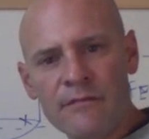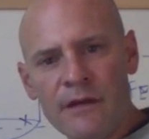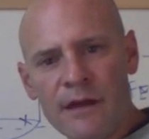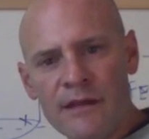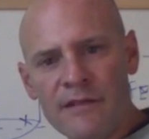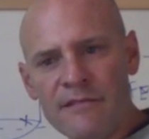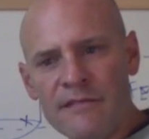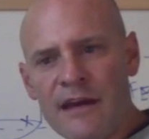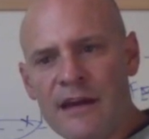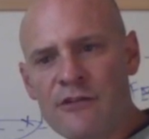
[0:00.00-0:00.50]

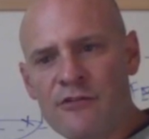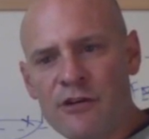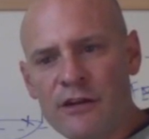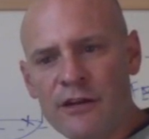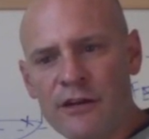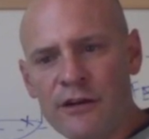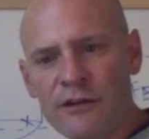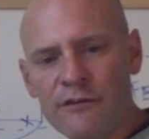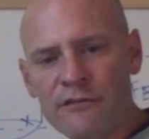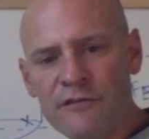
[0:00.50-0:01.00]
in
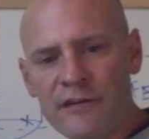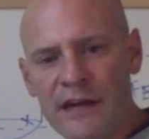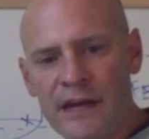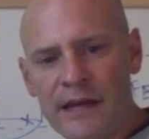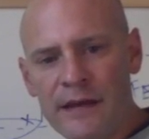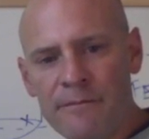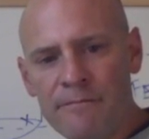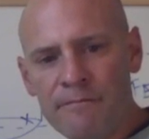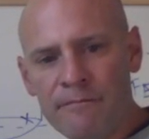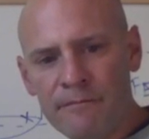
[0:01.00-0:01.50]
teaching your
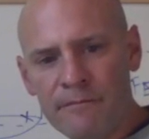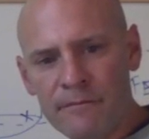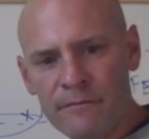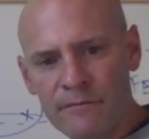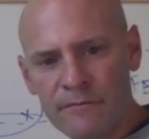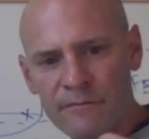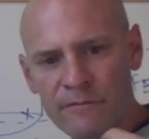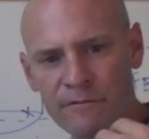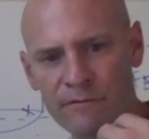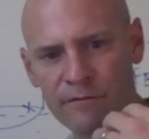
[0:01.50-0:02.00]
team
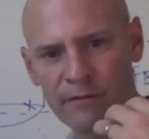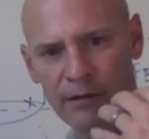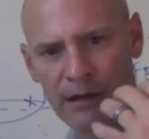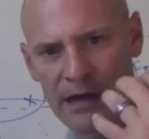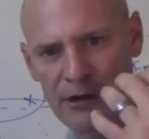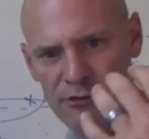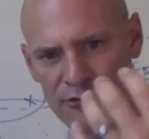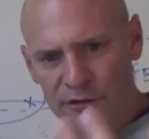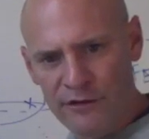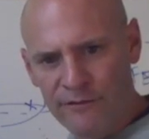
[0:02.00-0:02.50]

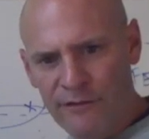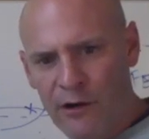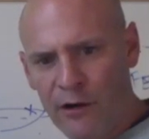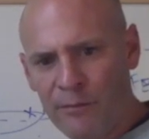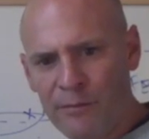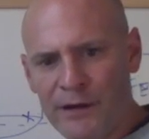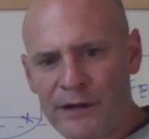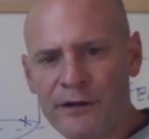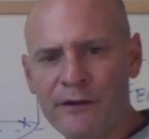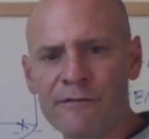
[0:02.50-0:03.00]
as you're
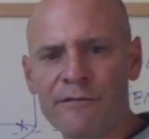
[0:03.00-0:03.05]
developing your